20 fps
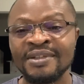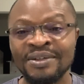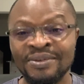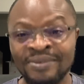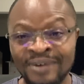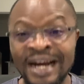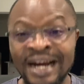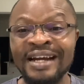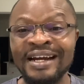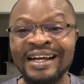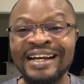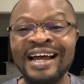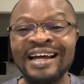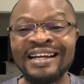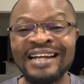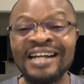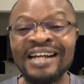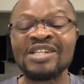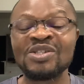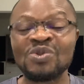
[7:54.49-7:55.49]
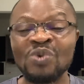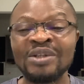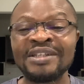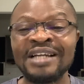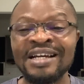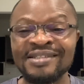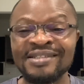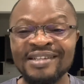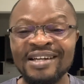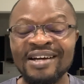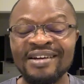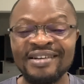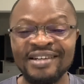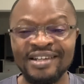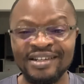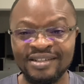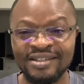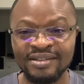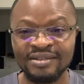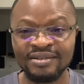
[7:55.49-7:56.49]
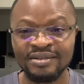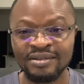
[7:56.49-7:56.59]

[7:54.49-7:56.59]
Right now, that is what Arsenal need.